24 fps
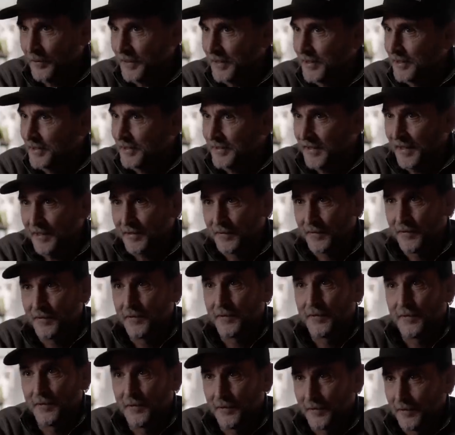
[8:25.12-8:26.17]
like
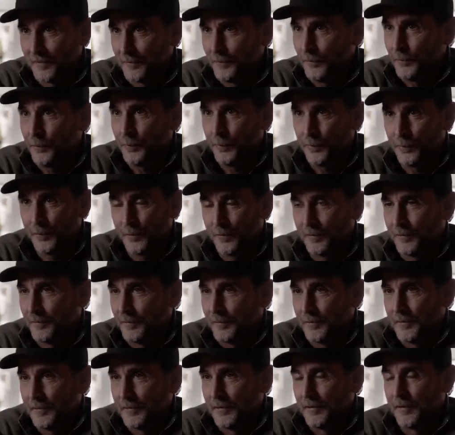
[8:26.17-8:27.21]
that's
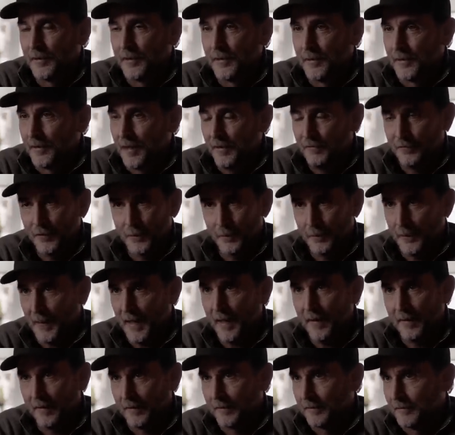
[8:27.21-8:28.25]
I feel
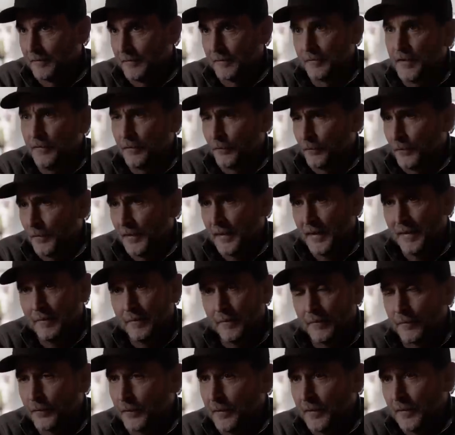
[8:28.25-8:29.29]
bad even for
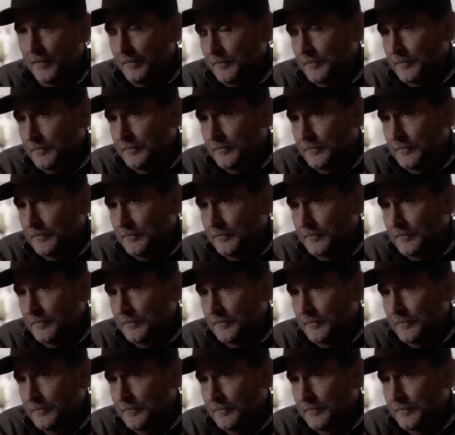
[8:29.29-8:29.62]
them for